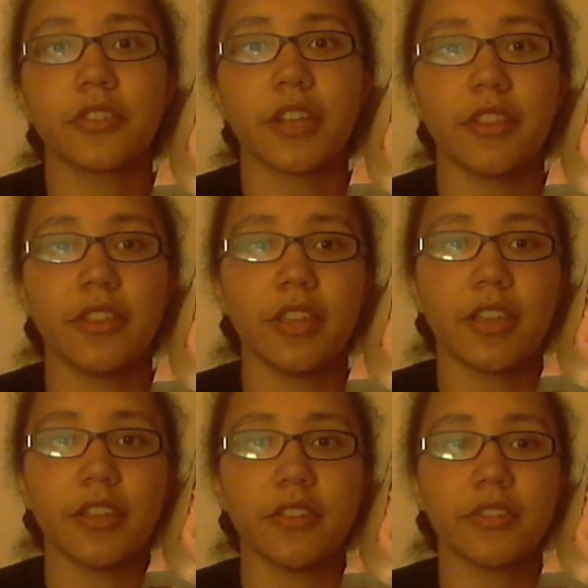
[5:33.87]
I think
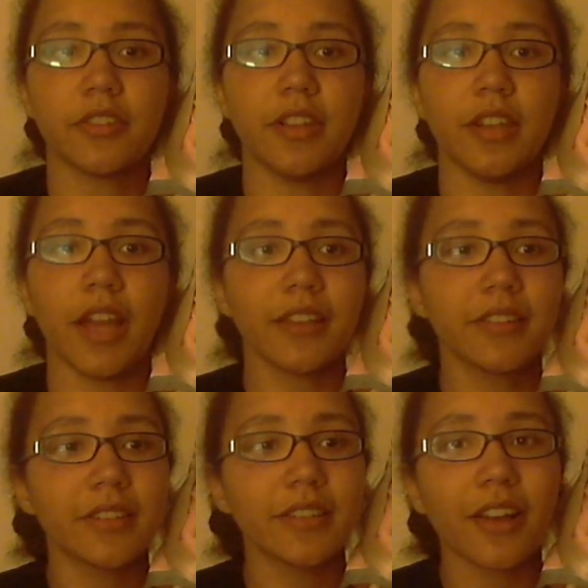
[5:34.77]
it's nice
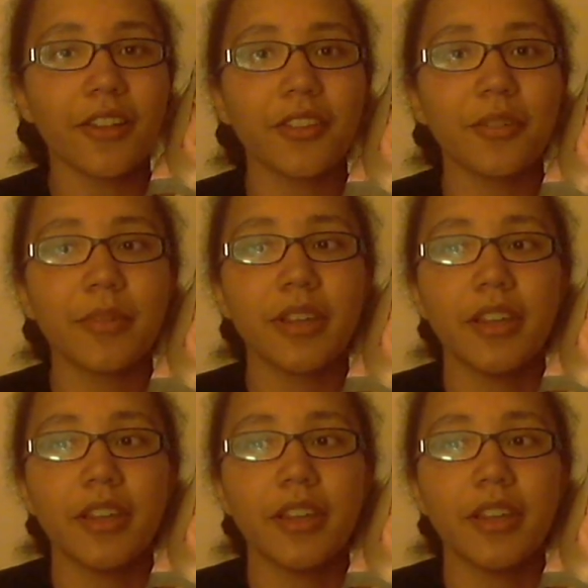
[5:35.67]
to tell them.